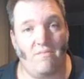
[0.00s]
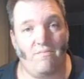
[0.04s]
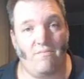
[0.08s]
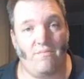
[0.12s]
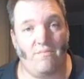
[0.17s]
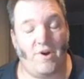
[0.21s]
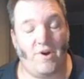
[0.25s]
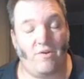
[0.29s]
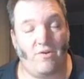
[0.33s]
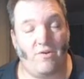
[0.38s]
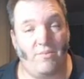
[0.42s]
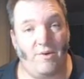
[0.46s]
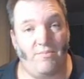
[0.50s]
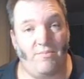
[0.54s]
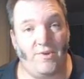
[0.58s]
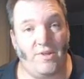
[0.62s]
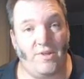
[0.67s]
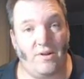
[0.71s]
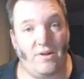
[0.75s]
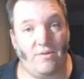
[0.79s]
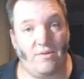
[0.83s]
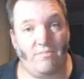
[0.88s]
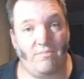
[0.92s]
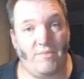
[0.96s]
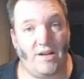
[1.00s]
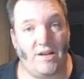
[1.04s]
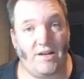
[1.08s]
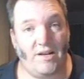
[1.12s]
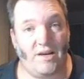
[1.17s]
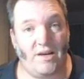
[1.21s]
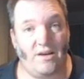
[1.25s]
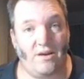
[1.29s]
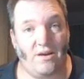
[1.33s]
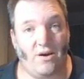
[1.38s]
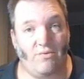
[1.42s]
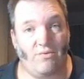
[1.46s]
But remember that on
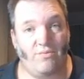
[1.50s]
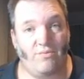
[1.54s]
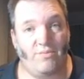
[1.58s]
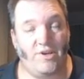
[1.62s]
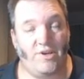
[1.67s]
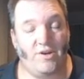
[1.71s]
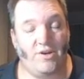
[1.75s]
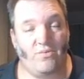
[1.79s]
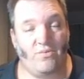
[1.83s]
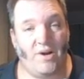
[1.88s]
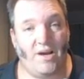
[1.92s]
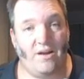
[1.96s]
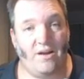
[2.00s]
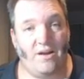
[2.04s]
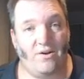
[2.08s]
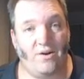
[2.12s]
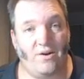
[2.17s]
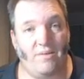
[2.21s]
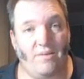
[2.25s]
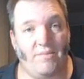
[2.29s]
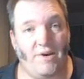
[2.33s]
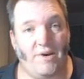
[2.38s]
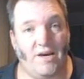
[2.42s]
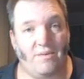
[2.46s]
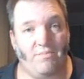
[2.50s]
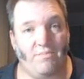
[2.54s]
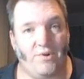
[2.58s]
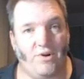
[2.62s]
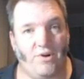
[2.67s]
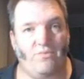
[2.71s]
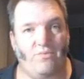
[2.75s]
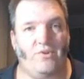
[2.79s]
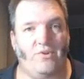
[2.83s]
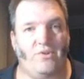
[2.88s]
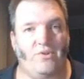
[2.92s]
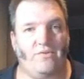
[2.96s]
Monday I will be away at Ironbark,
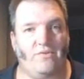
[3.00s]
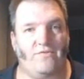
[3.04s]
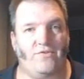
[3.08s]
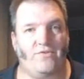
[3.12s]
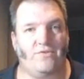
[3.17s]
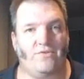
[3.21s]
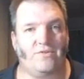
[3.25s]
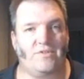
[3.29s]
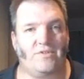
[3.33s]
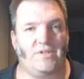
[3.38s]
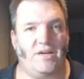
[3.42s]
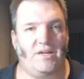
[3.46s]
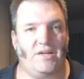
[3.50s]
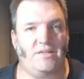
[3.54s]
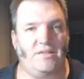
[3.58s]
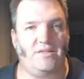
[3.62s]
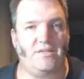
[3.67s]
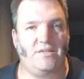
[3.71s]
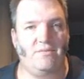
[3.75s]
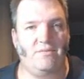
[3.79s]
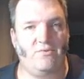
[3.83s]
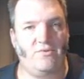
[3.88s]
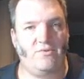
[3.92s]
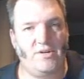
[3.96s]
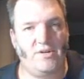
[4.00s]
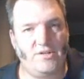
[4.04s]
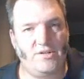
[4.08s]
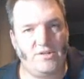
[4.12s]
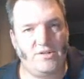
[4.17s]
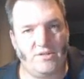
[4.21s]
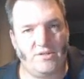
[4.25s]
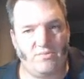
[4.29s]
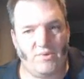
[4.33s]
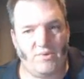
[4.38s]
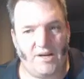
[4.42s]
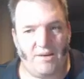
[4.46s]
but I will, of course, answer some
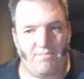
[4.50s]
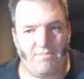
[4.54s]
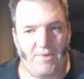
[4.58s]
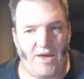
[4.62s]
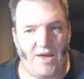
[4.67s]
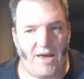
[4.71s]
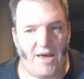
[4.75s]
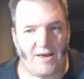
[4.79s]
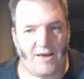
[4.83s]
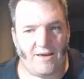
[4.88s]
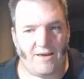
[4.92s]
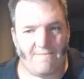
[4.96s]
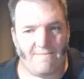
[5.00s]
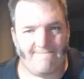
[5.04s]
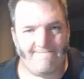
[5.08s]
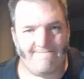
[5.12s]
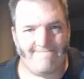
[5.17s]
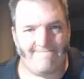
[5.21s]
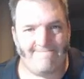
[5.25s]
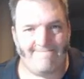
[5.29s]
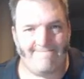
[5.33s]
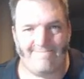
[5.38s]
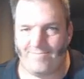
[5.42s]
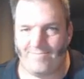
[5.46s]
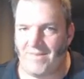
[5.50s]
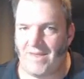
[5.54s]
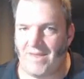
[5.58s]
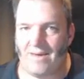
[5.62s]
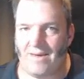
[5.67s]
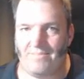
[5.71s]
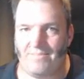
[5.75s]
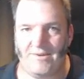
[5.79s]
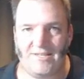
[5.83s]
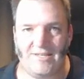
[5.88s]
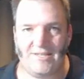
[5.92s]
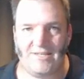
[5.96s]
questions when I get back.
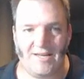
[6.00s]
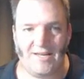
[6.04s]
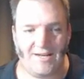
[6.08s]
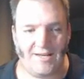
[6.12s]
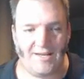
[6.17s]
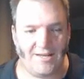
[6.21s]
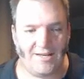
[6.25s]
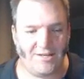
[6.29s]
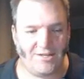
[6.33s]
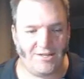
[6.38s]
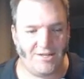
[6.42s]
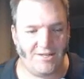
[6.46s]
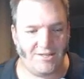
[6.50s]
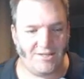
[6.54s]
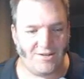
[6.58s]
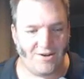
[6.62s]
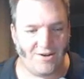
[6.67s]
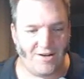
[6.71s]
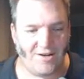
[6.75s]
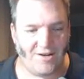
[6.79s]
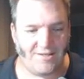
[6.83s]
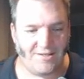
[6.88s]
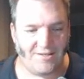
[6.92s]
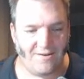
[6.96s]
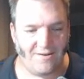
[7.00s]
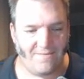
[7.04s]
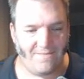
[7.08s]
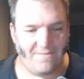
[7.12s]
Happy studying. Cheers, guys.